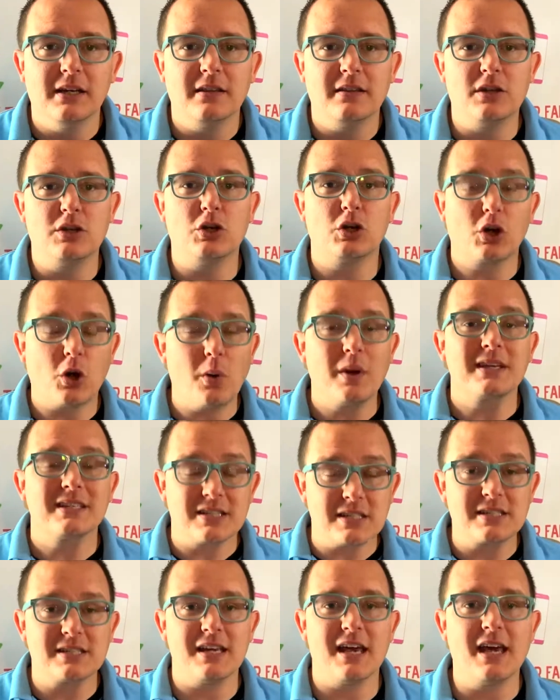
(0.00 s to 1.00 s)
then you're going
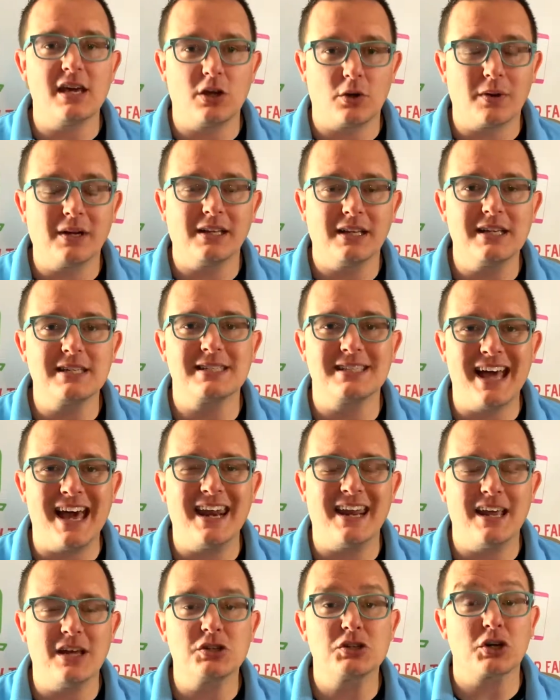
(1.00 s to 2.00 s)
to say you're at least that
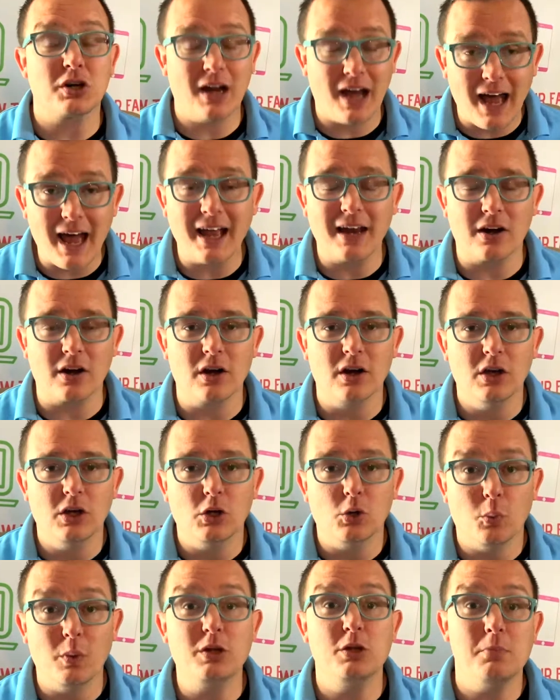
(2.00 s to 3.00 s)
age or higher
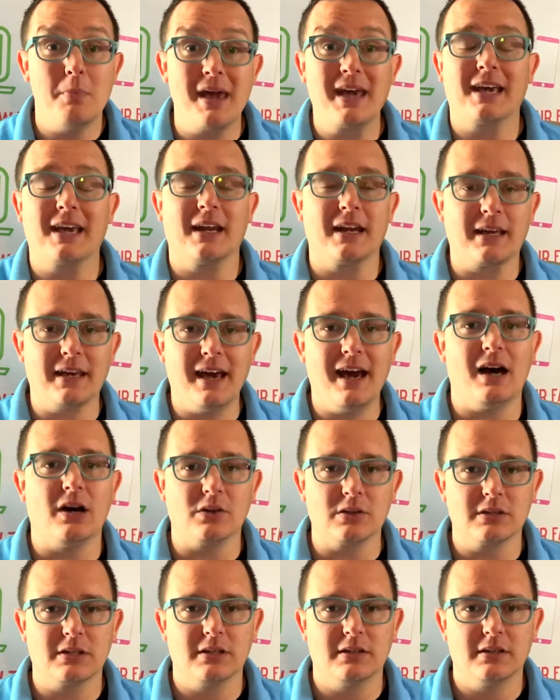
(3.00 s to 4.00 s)
when you make an
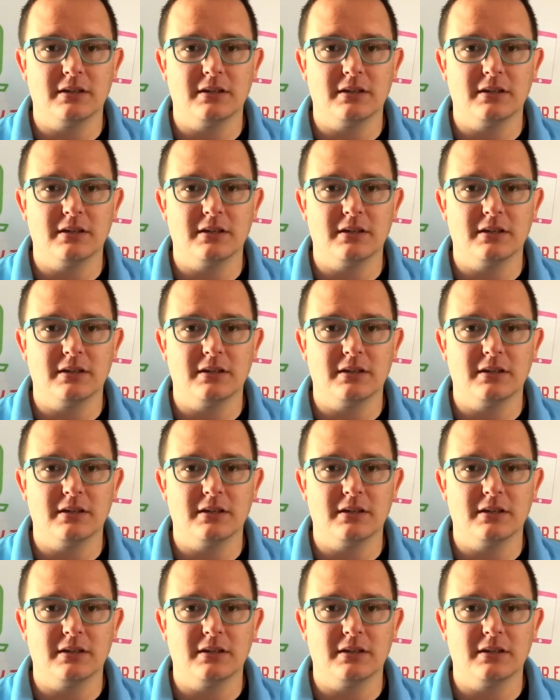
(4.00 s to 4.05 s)
account.